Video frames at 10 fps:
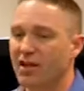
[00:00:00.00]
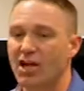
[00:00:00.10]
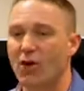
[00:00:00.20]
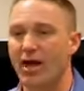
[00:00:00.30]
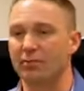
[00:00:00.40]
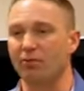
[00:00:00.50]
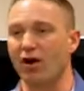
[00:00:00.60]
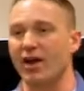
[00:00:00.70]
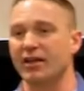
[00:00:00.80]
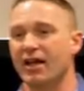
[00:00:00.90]
they'll go out and
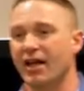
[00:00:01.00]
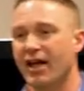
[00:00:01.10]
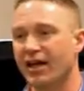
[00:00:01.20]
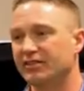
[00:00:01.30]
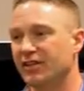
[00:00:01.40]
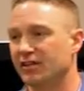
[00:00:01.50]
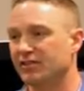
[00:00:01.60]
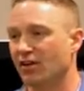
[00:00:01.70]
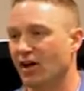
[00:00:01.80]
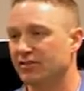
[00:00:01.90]
buy hectare
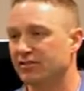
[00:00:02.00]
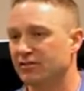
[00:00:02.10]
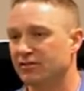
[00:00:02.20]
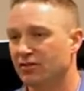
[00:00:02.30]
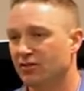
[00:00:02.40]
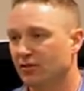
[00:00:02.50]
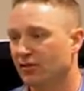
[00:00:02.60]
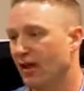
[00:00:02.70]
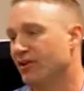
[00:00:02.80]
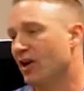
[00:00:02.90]
sites
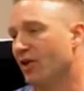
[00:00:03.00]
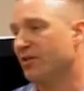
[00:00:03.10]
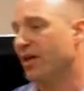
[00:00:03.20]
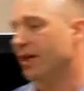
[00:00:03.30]
and go